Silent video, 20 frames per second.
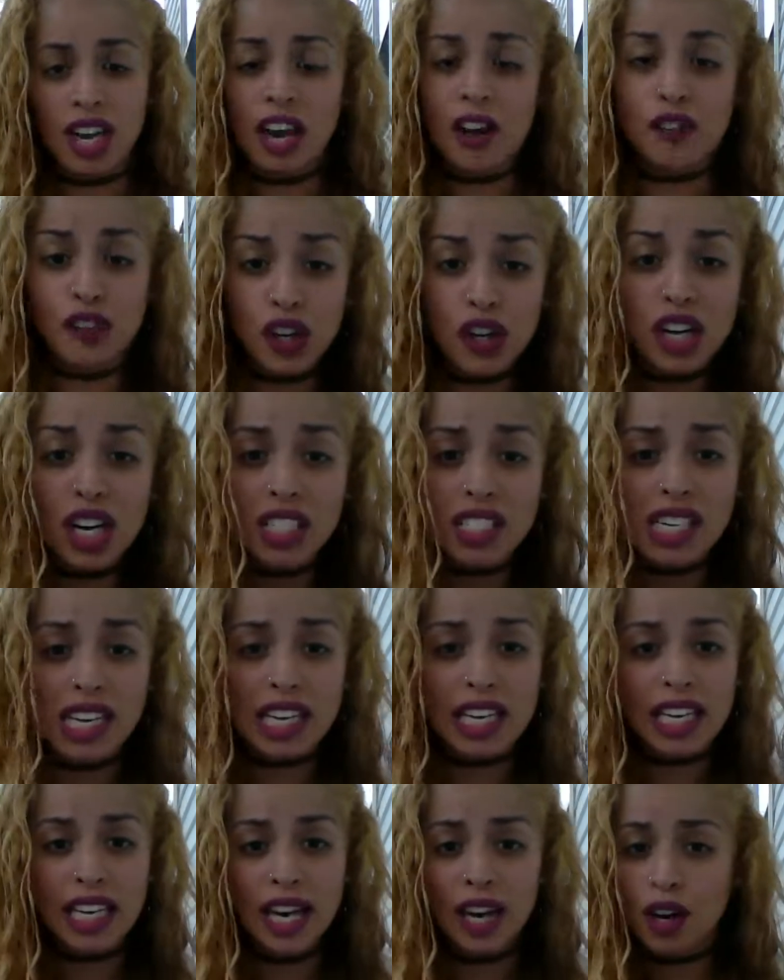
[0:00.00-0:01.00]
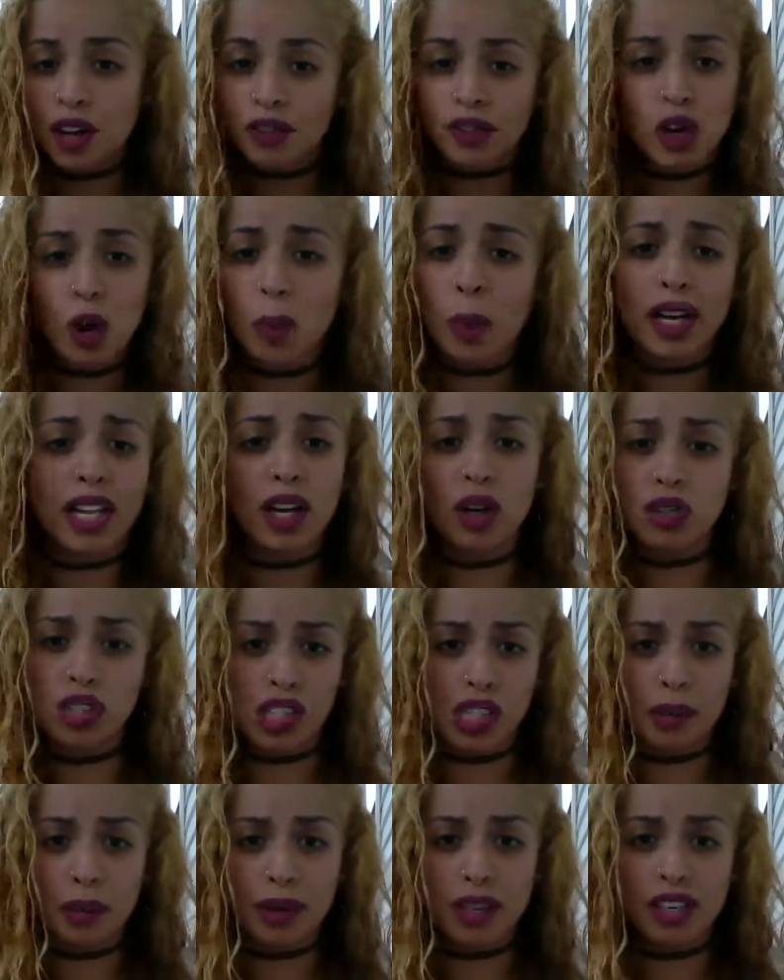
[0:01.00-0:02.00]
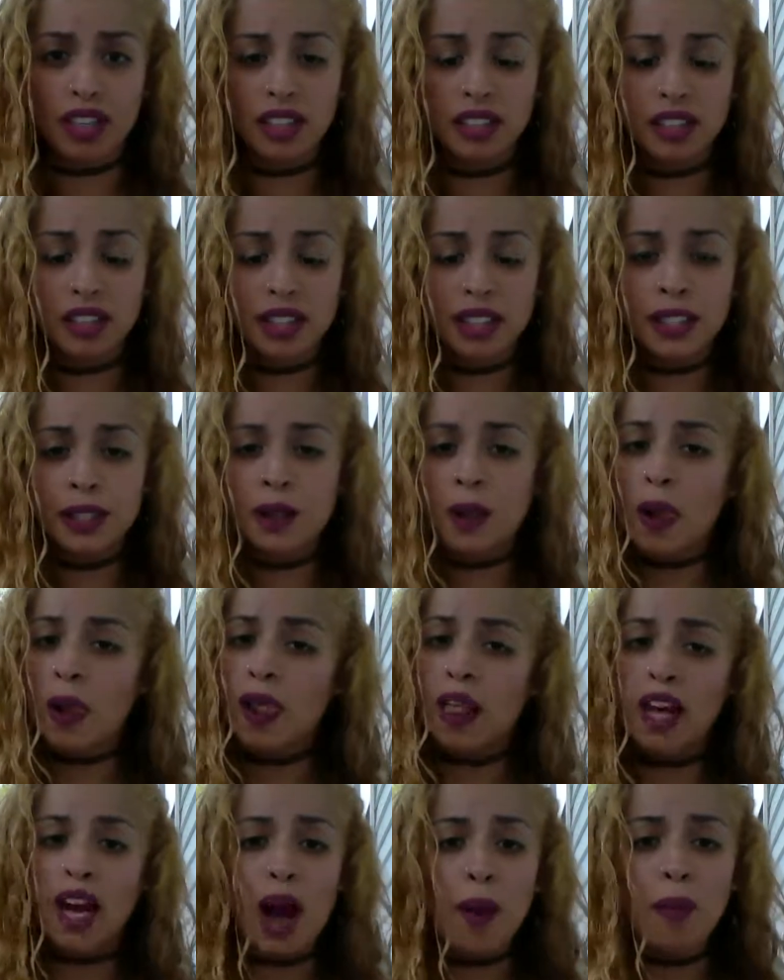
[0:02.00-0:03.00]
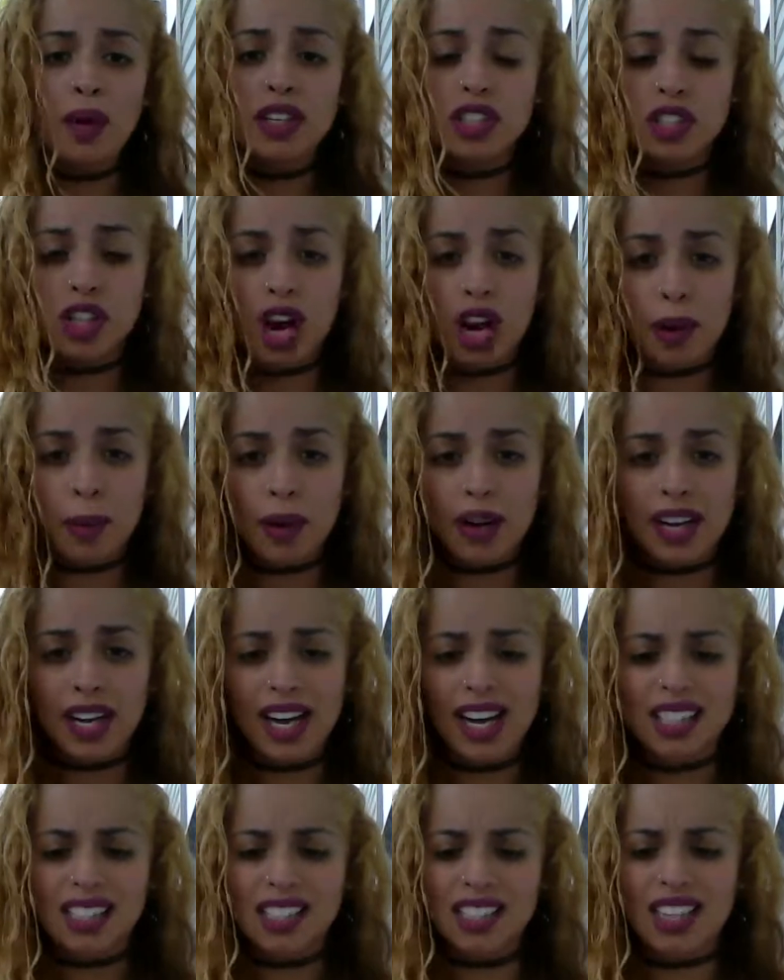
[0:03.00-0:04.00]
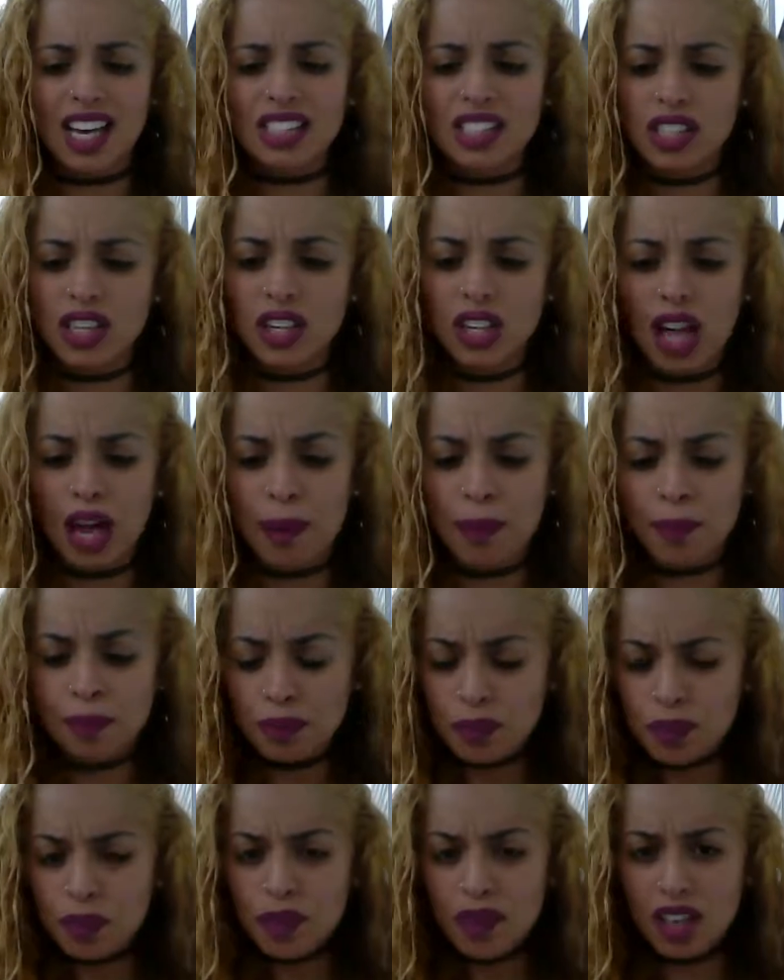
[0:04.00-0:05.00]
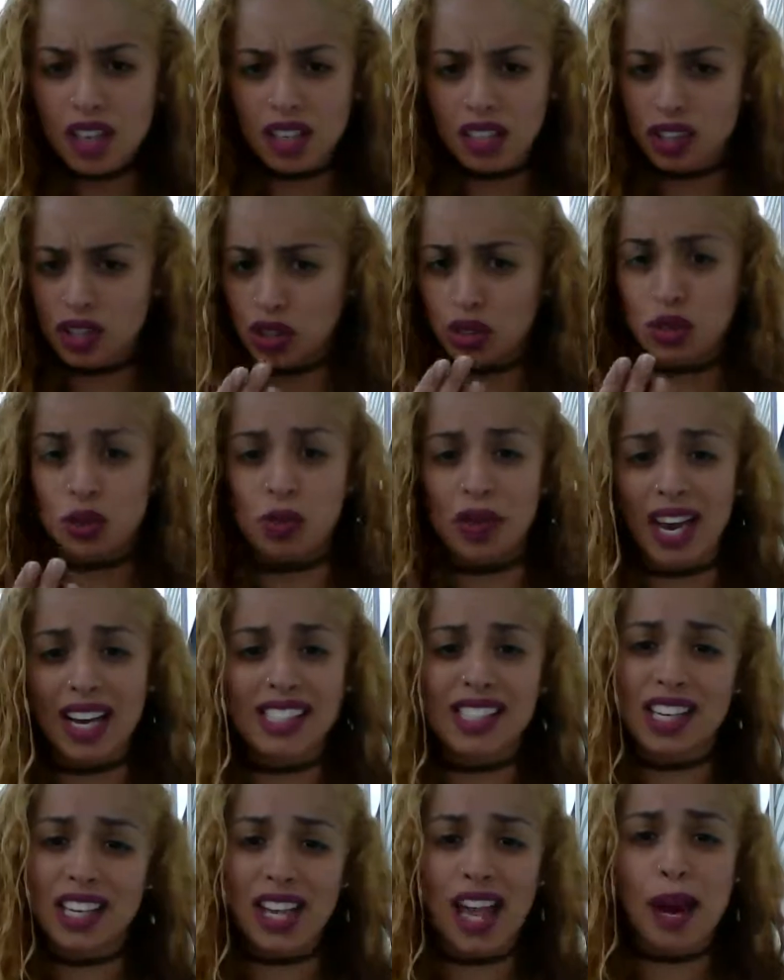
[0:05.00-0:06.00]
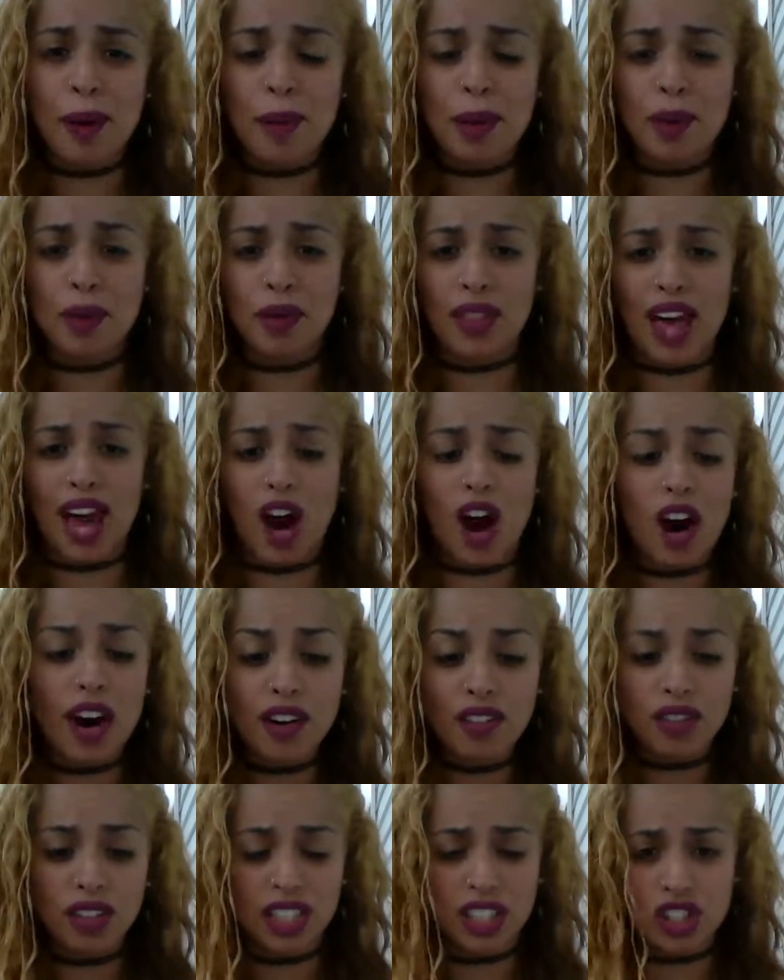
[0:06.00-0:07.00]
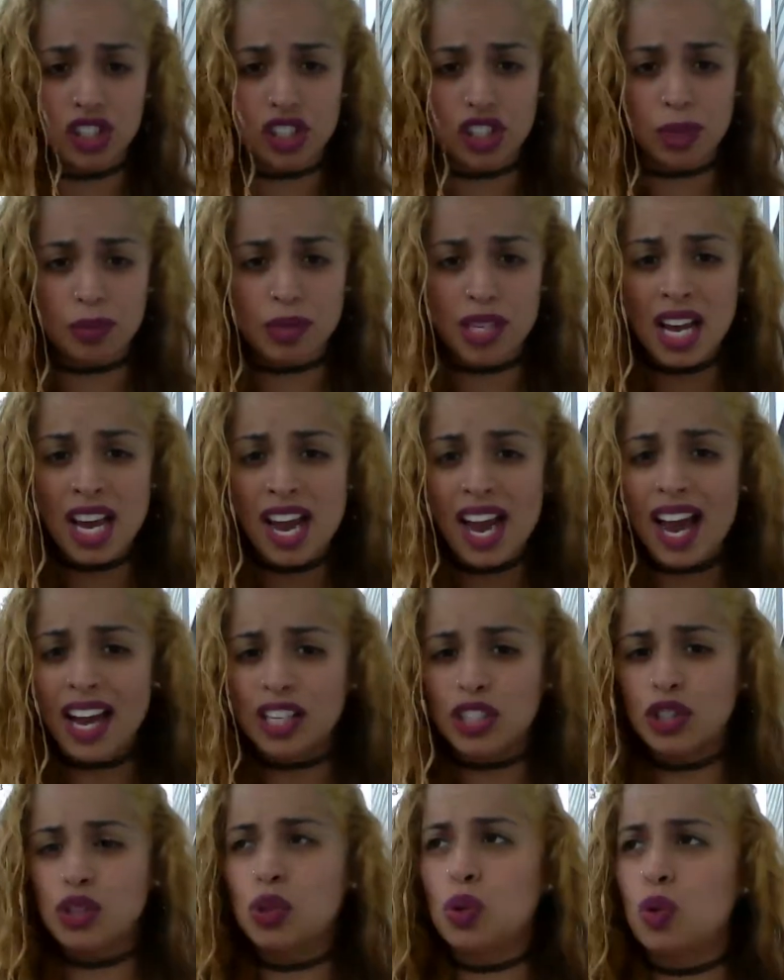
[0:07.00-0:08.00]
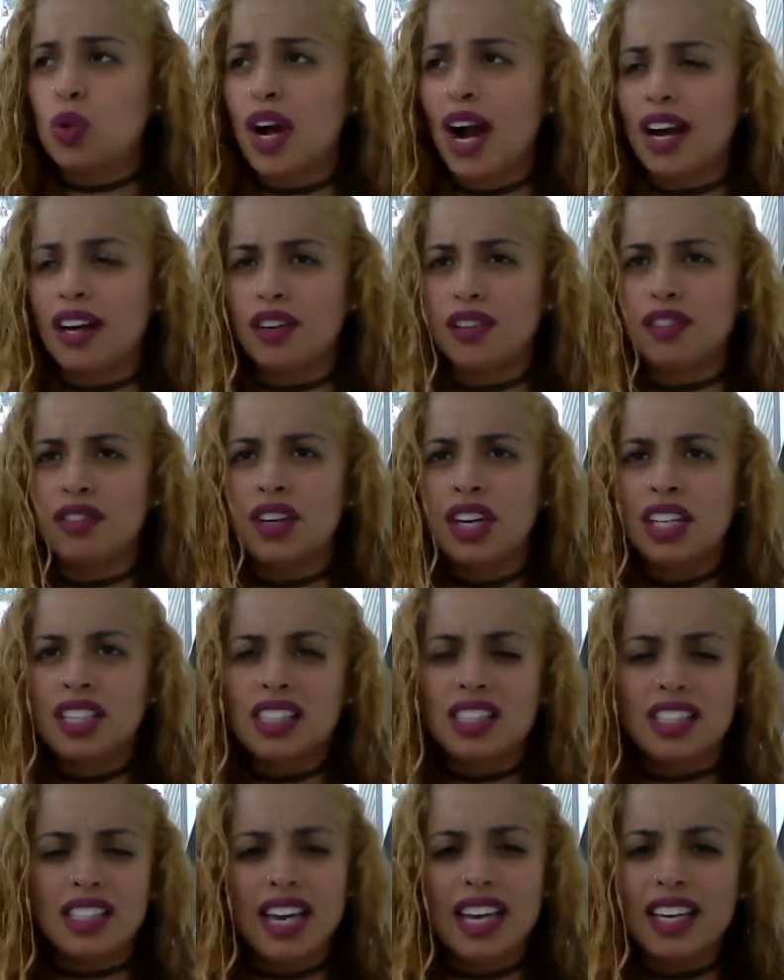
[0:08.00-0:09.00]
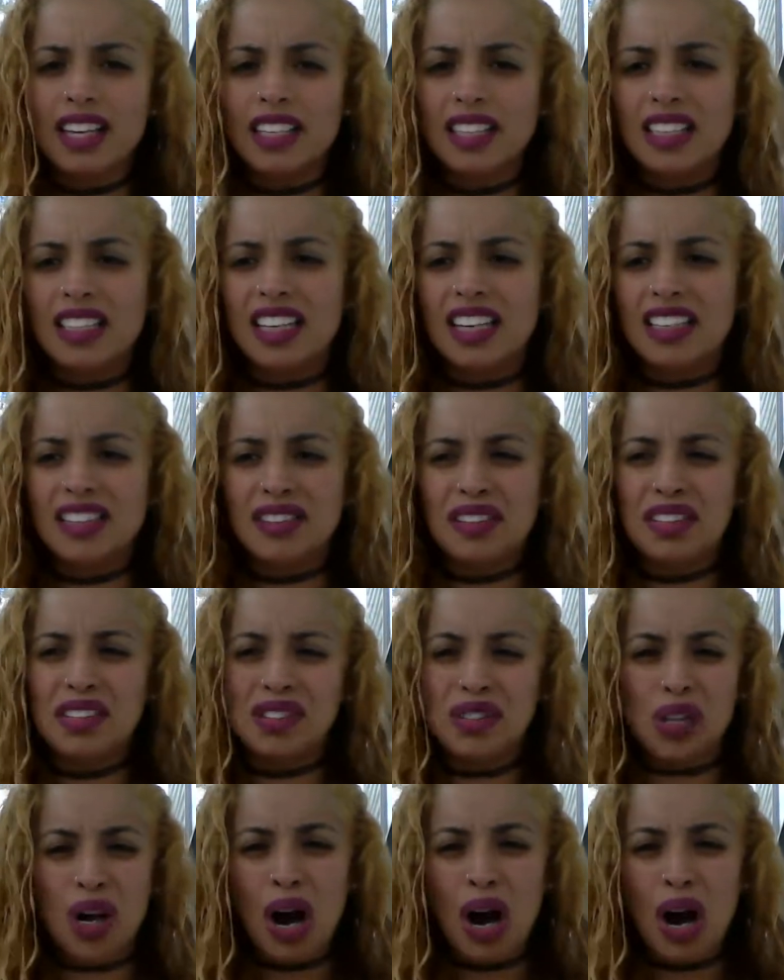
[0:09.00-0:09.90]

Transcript: If you're not taken care of, nobody else can be. I wanted to talk about it, guys, because I see a lot of, excuse me, I see a lot of people that are in relationships and do kind of stay in, in this